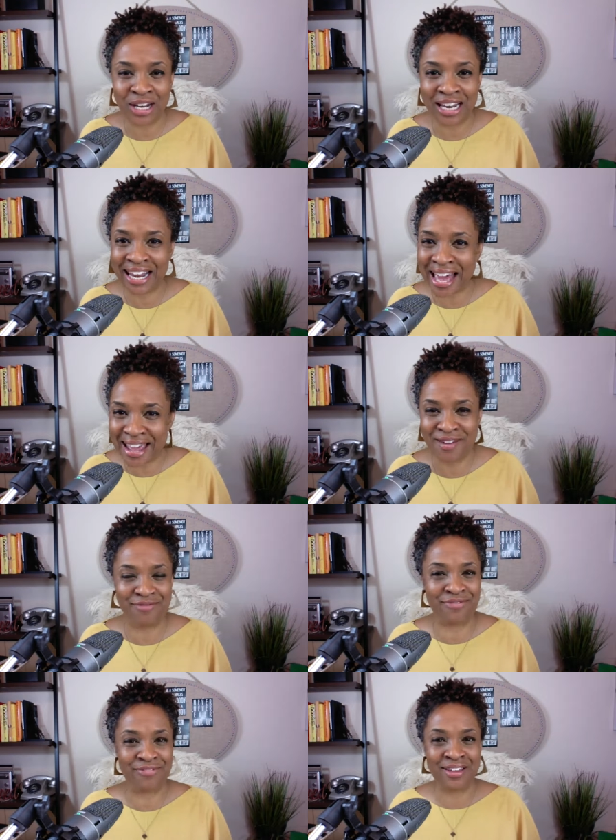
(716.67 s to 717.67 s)

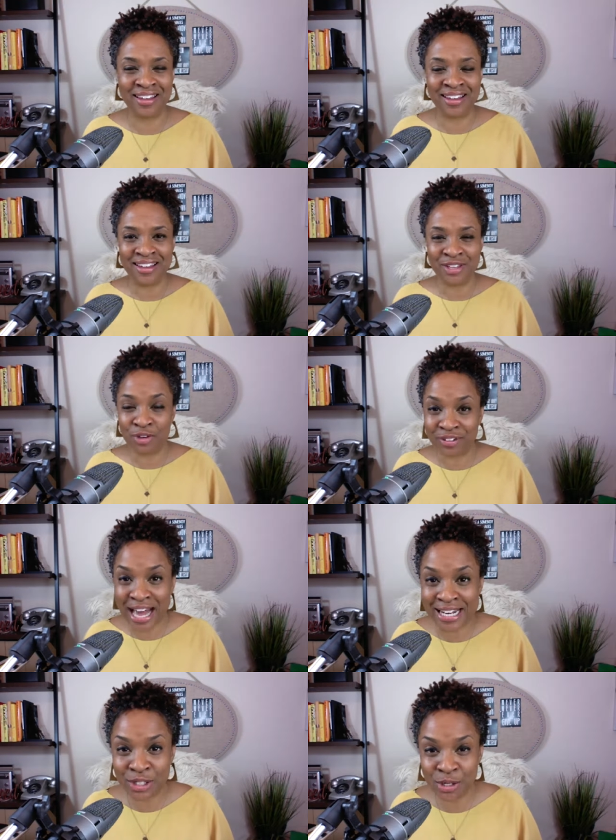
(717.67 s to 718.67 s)
life. You've
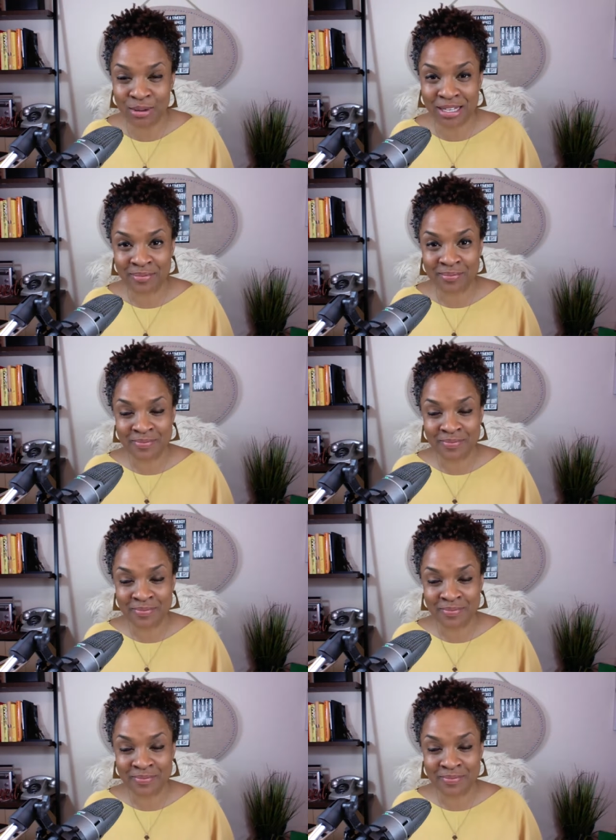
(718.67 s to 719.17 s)
got to do it.